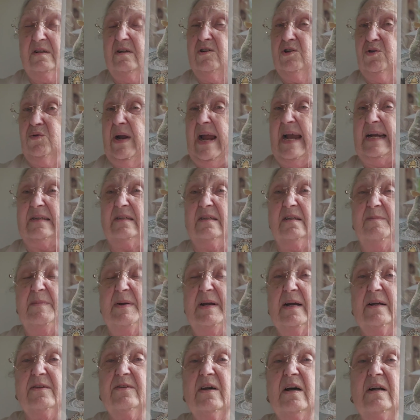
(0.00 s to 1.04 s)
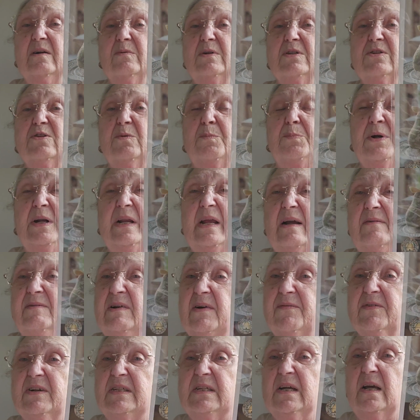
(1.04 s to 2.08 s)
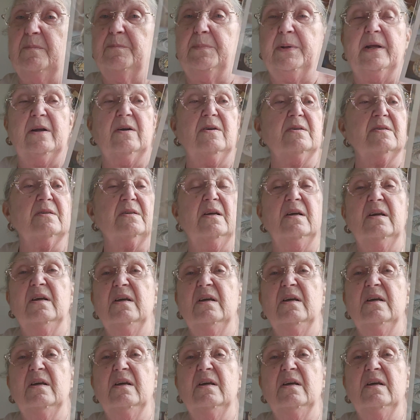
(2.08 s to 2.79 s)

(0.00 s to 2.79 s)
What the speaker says: attracted me. I thought it was so pretty. I've never done pears.